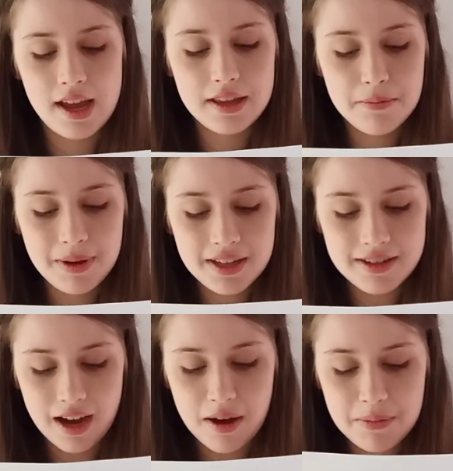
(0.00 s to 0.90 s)
In the
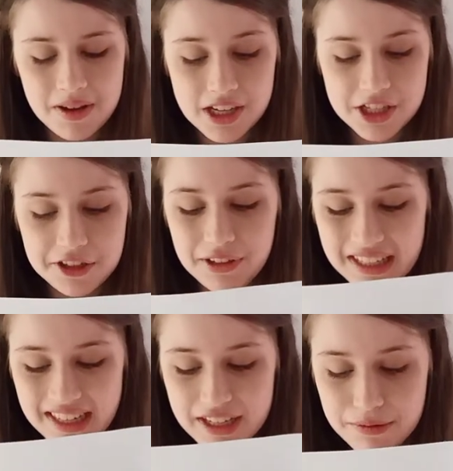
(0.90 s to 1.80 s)
meantime, shall we
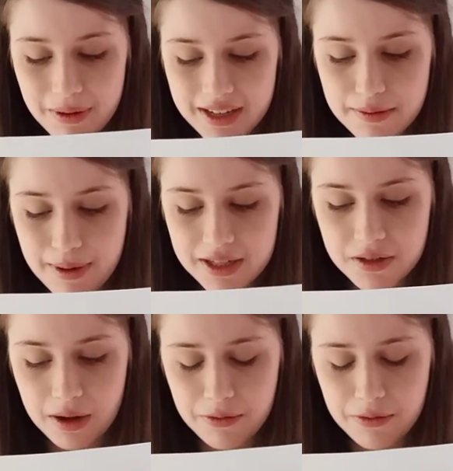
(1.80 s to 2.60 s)
at least make the best